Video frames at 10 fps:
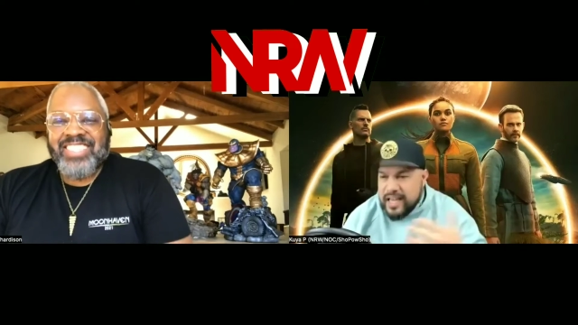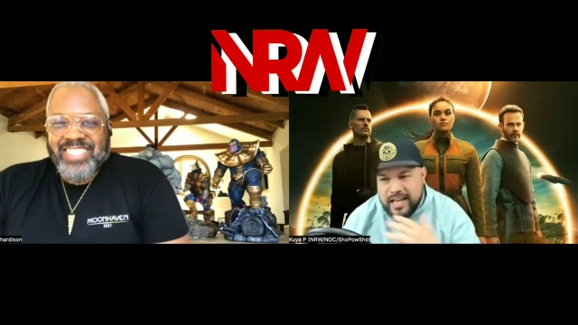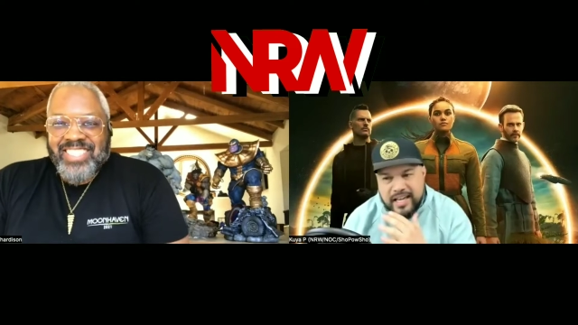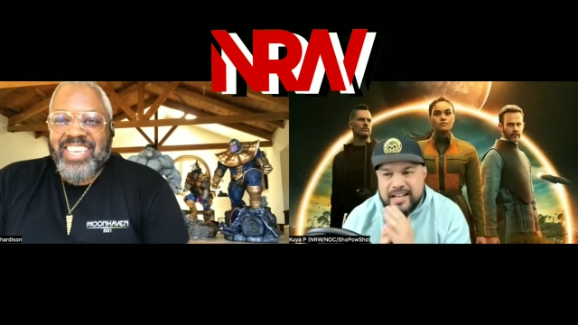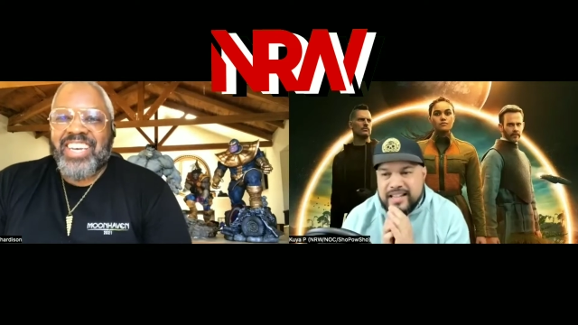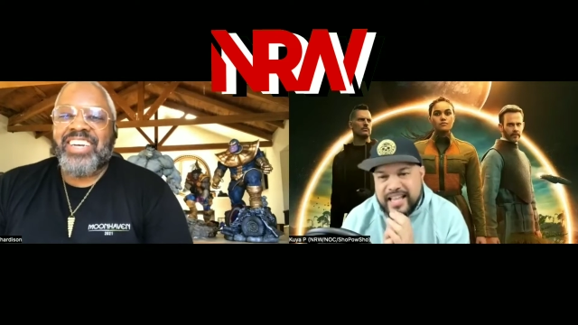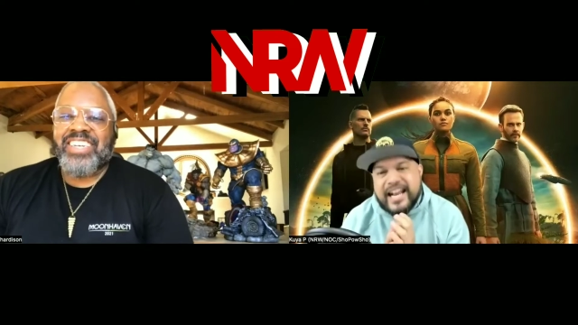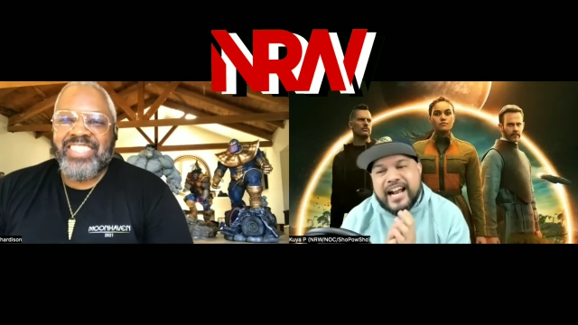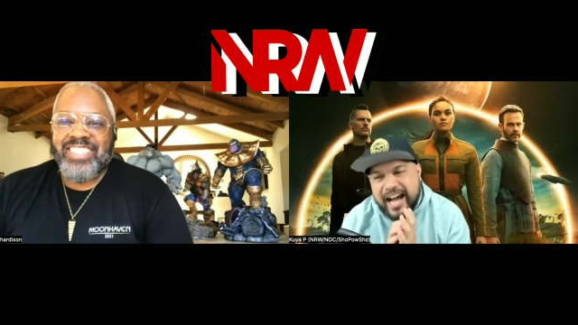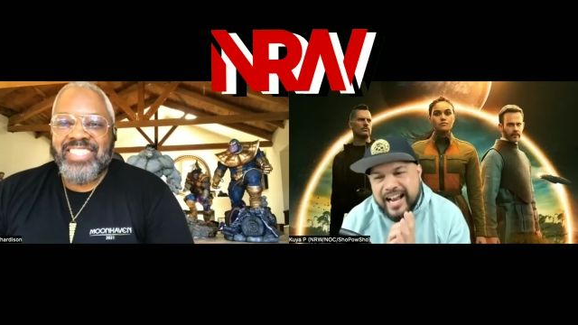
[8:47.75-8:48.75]
Speaker 1: And yeah. then
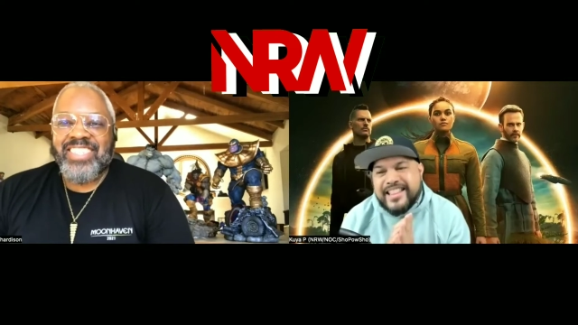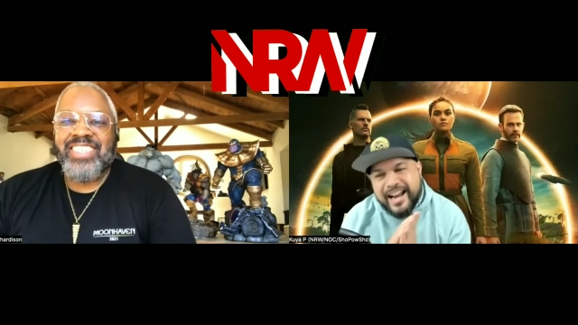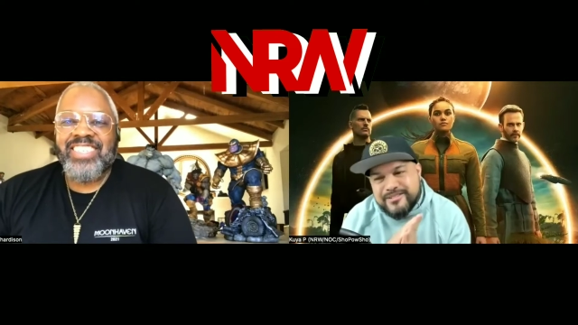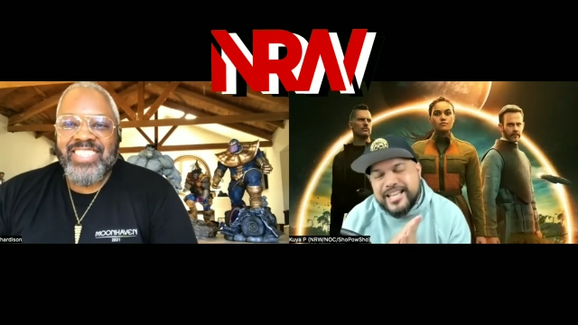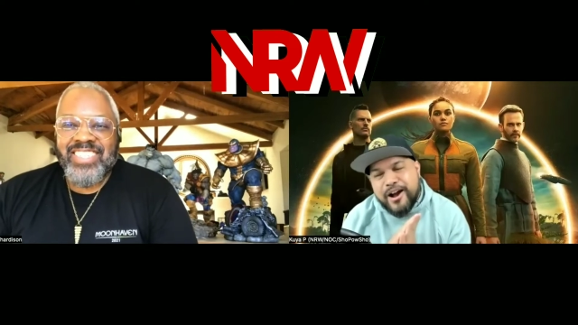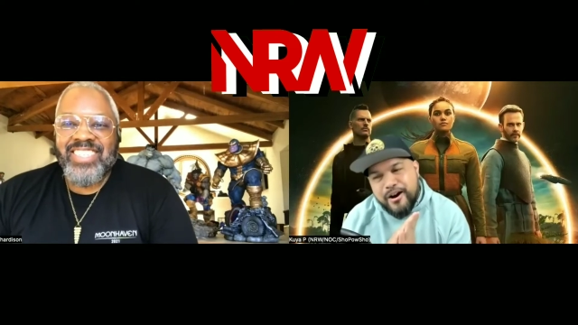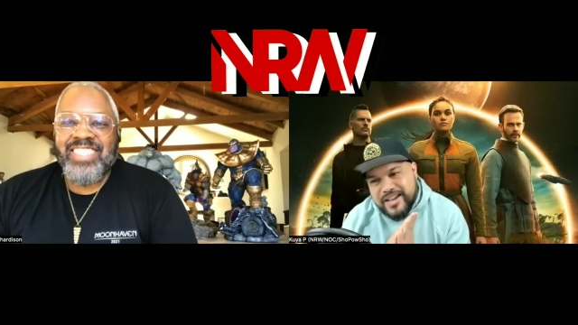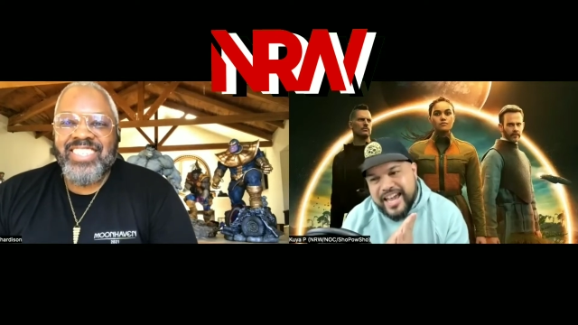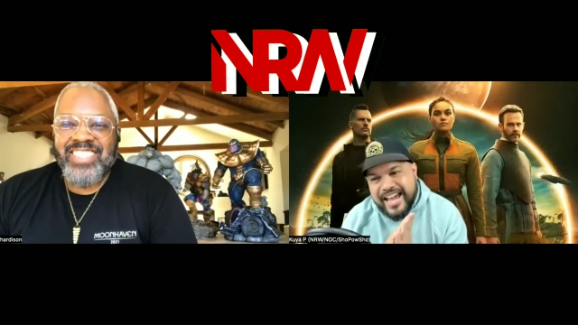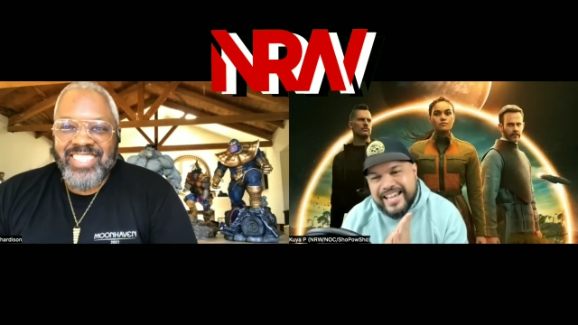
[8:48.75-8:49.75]
I got, then I was like,
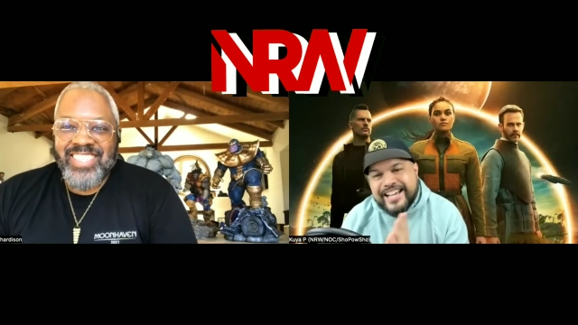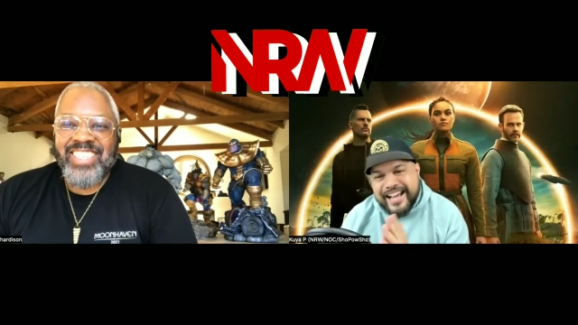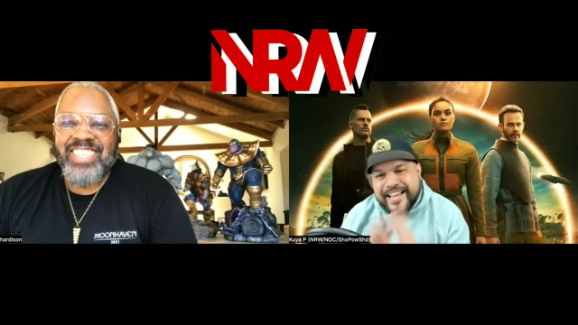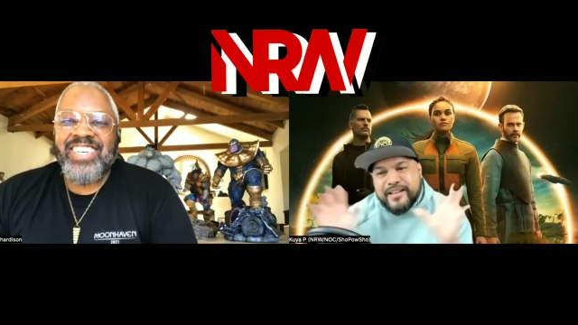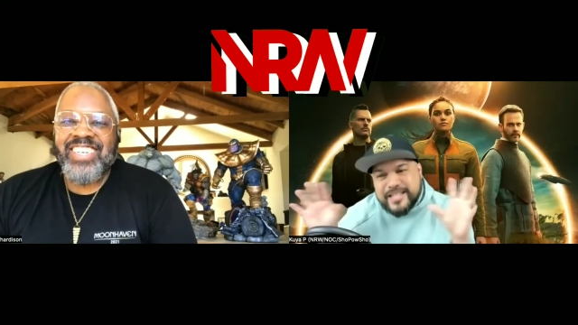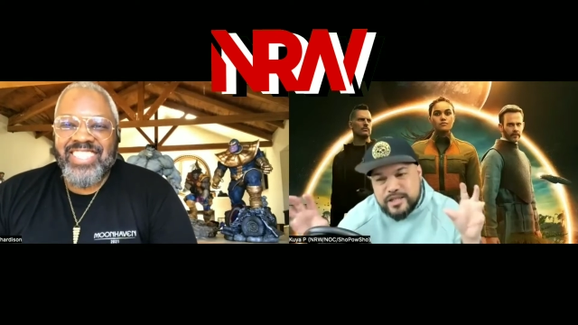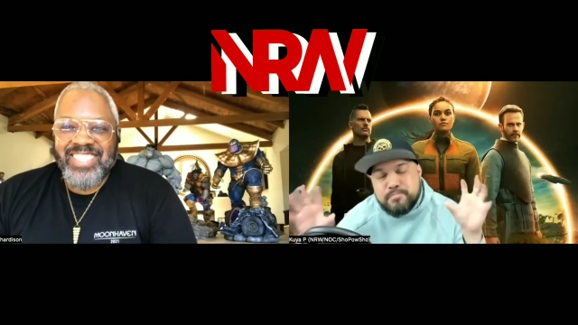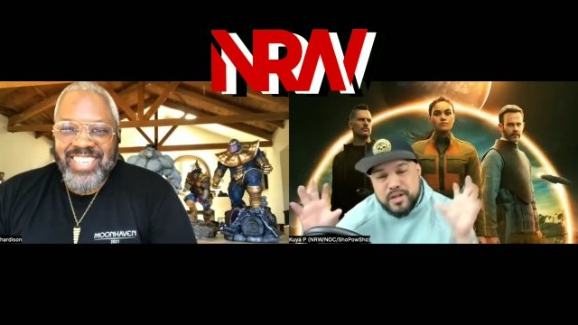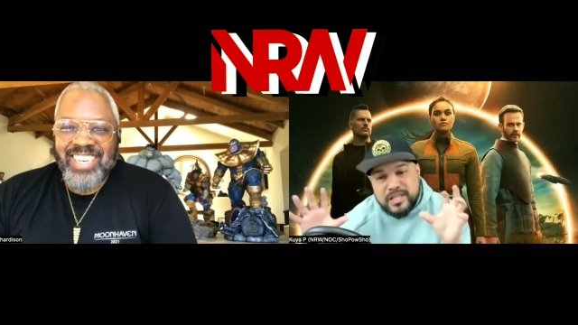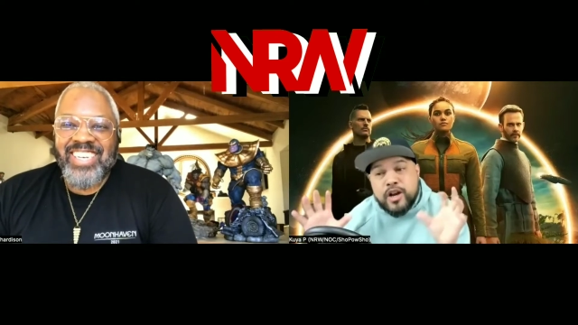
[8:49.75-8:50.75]
okay, it, it's
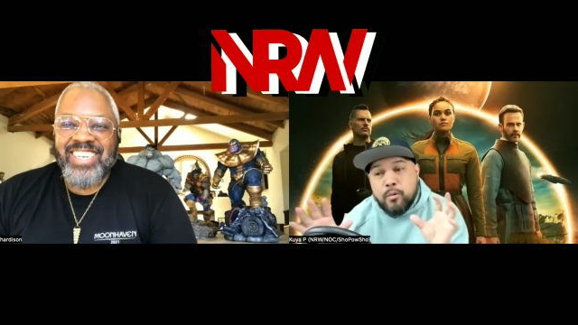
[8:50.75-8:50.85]
building yeah.